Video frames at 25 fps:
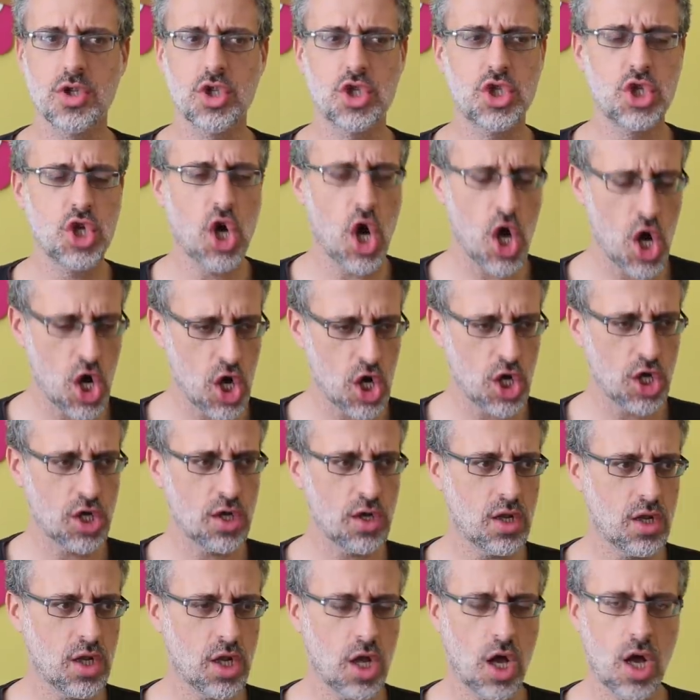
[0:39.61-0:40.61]

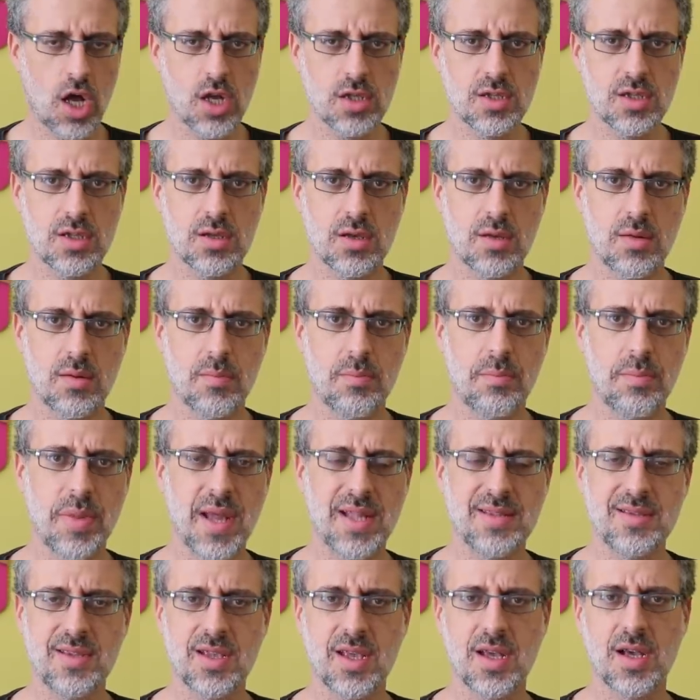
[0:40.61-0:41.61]
Jon not
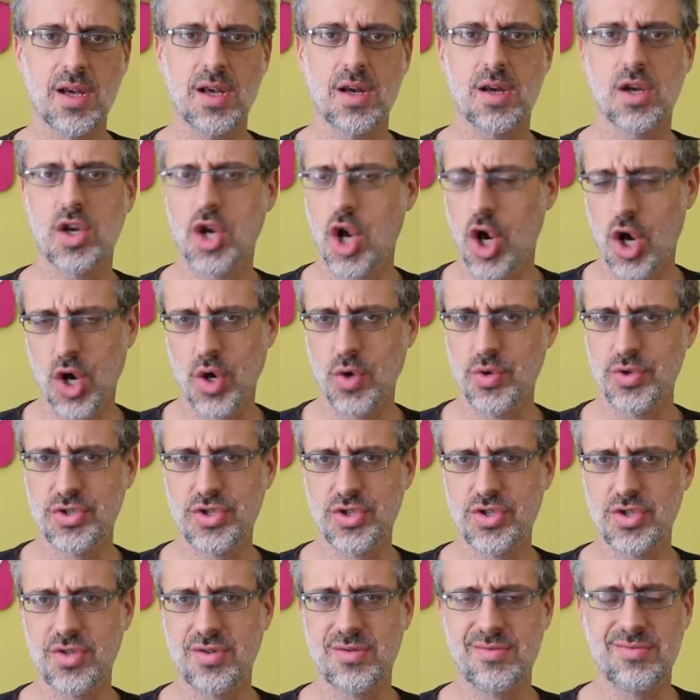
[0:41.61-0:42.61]
petting
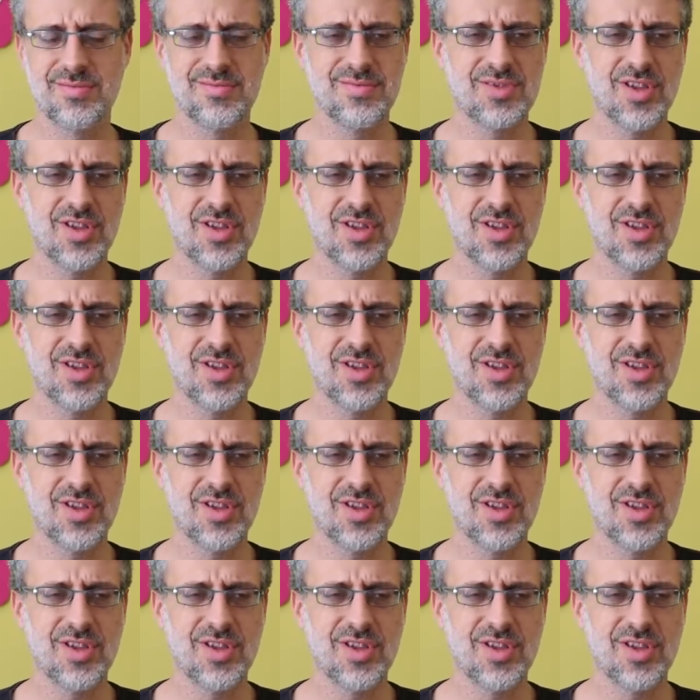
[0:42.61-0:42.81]
Ghost,